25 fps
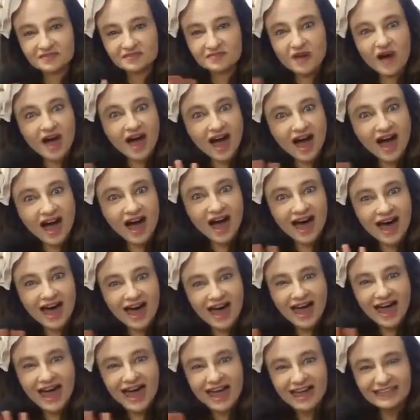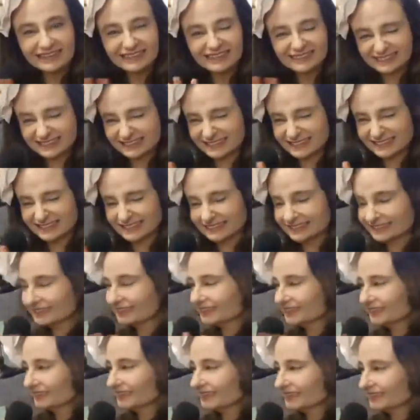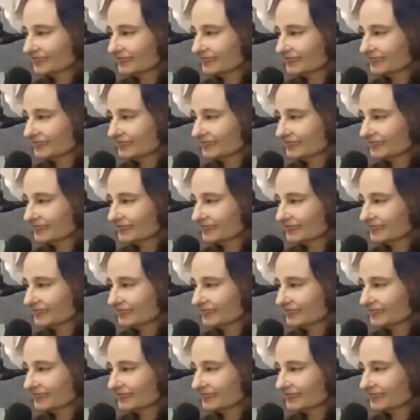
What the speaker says: you in the studio to talk flowers.